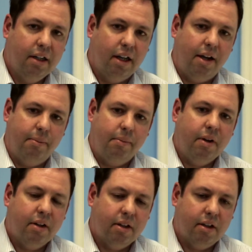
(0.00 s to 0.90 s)
And
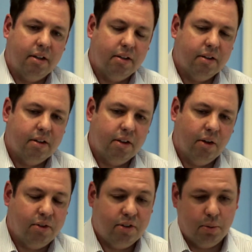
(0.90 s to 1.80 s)

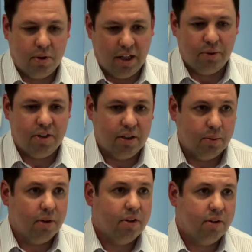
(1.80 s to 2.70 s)
obviously we're now dealing
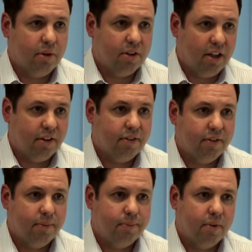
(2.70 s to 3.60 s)
with
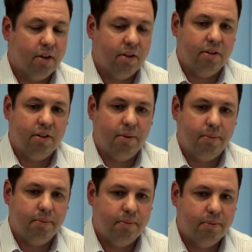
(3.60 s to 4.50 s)
Cliff,
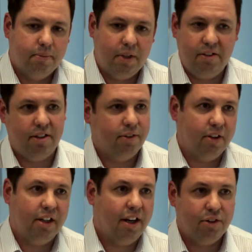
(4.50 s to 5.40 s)
and he's a
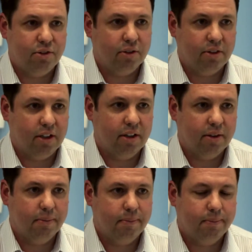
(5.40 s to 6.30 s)
different character
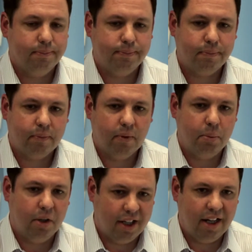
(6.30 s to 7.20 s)
altogether.
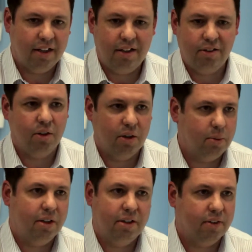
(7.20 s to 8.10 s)
But again, he's got a
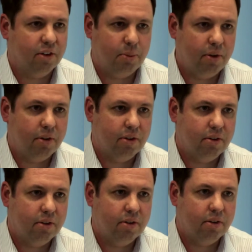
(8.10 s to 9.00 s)
wealth of
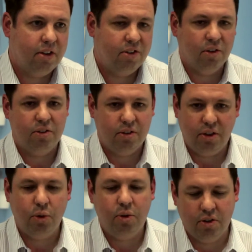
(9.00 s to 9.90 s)
experience, and he's not just
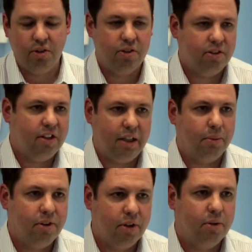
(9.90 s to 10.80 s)
he's not just dealing
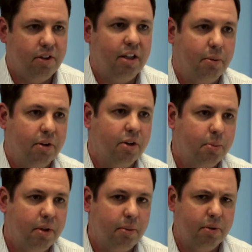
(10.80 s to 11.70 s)
with you; he's dealing with other
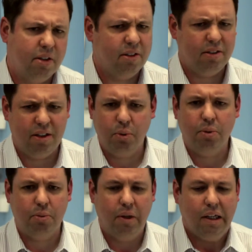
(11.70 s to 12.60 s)
people. And
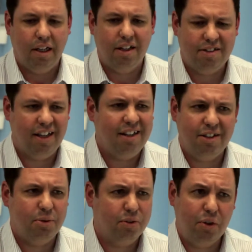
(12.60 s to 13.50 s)
as
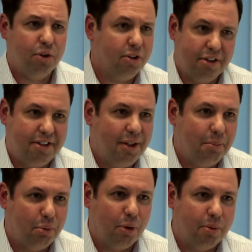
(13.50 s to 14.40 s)
dentists, we've all got the
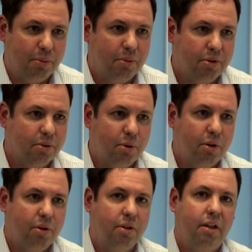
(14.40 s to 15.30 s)
same problems. We're
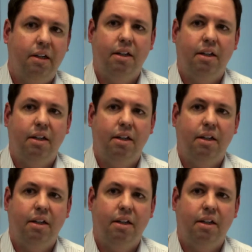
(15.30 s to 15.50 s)
all